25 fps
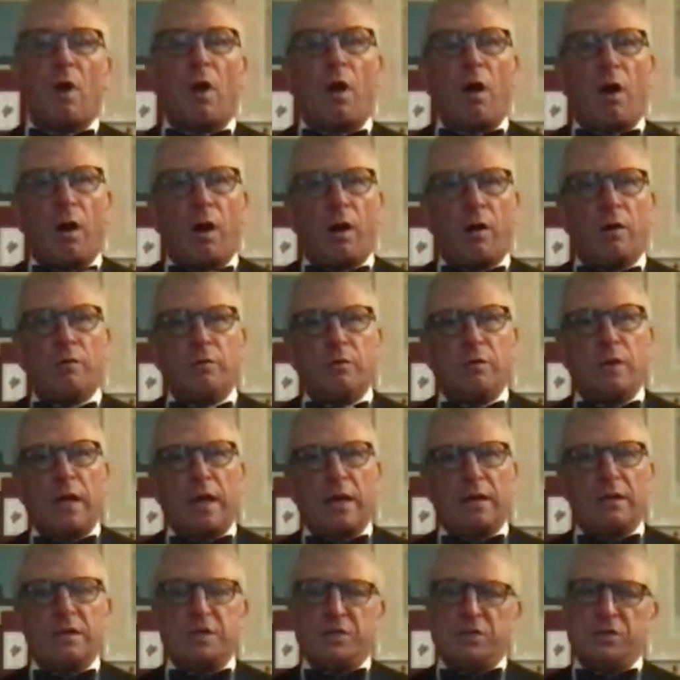are
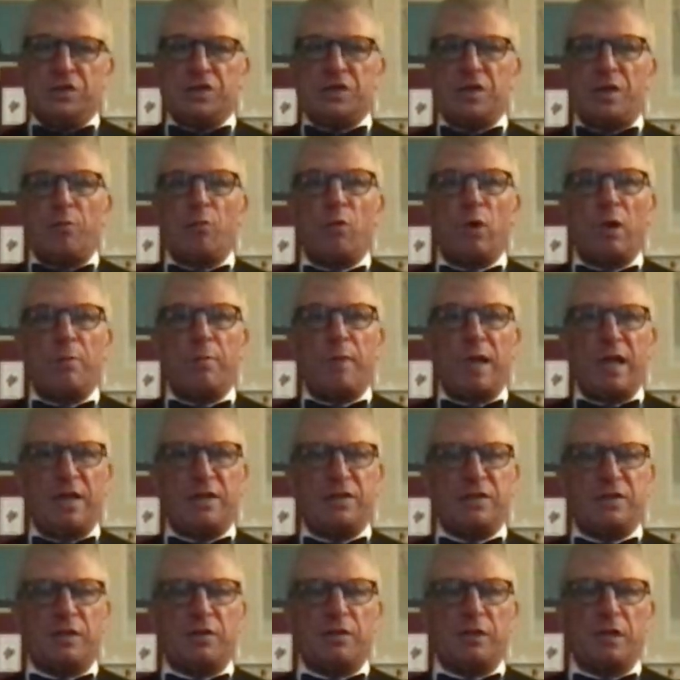at least somewhat
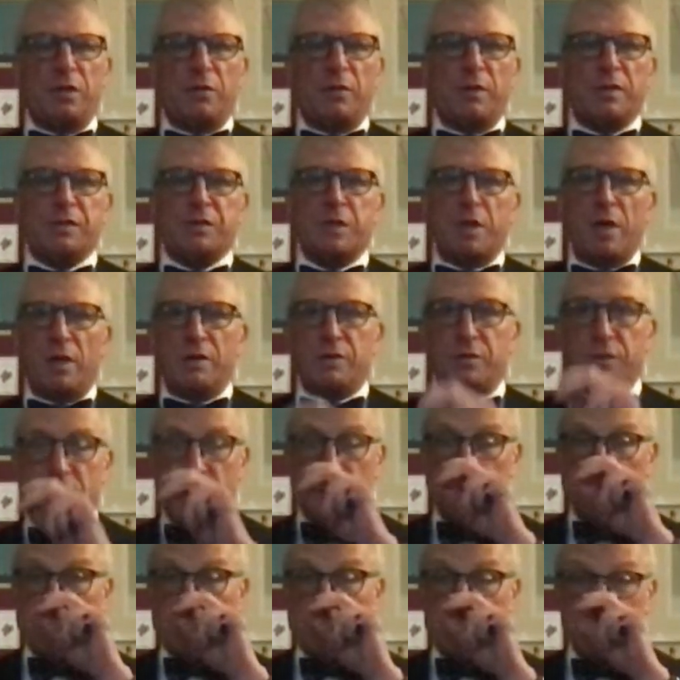based on the U.S.
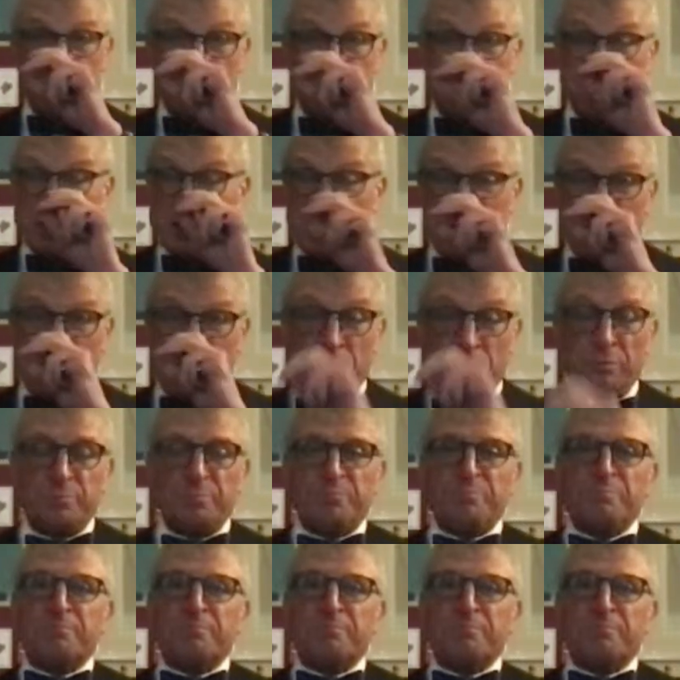Constitution. So.